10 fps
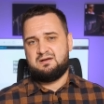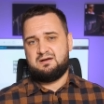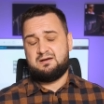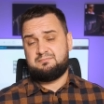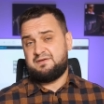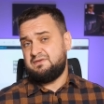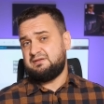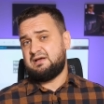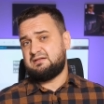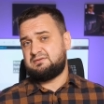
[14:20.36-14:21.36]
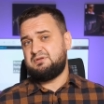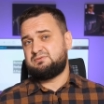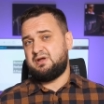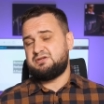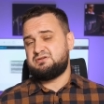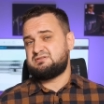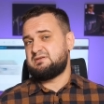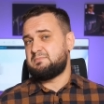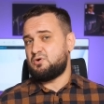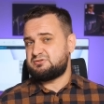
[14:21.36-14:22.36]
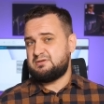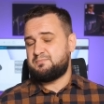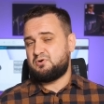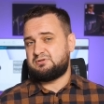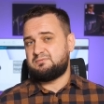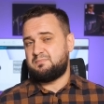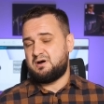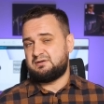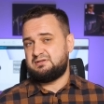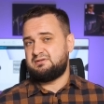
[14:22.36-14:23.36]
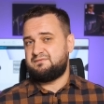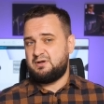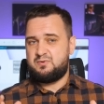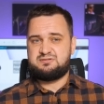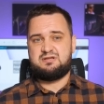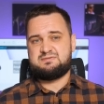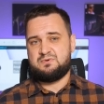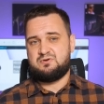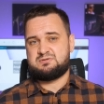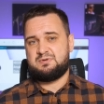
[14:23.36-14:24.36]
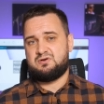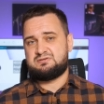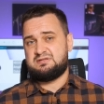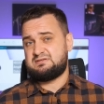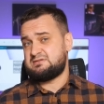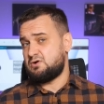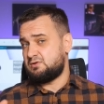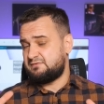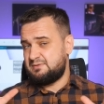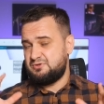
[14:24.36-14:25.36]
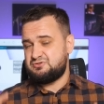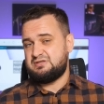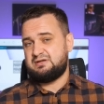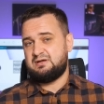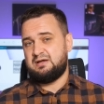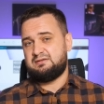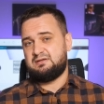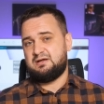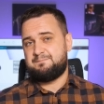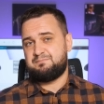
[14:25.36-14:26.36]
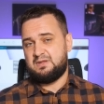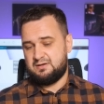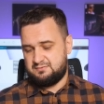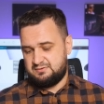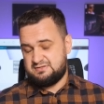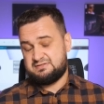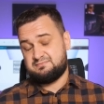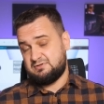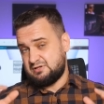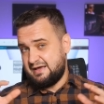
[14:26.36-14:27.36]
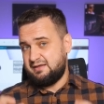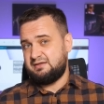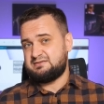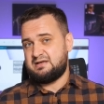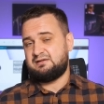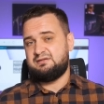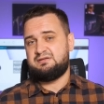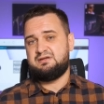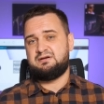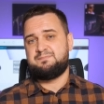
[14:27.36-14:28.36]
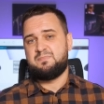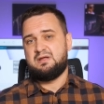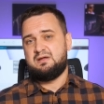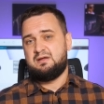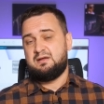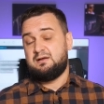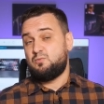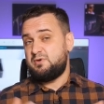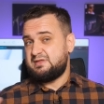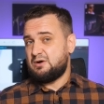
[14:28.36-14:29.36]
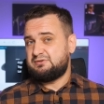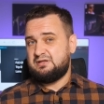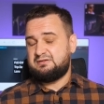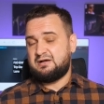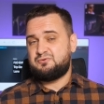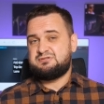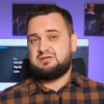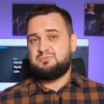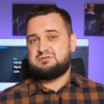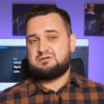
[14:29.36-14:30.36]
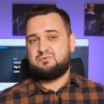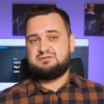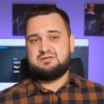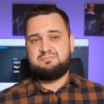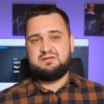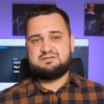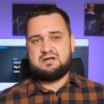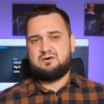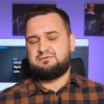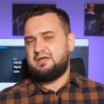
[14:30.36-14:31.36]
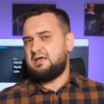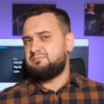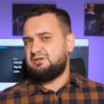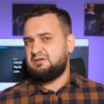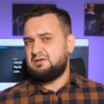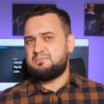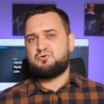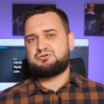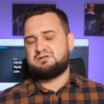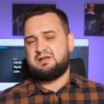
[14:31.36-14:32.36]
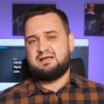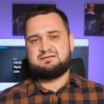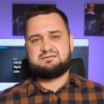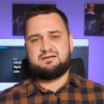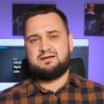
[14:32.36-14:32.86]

I think that mid-range is the most important part in the frequency response because the soul of the music and is lying exactly in here. Without it, acoustic music would simply sound empty, emotionless,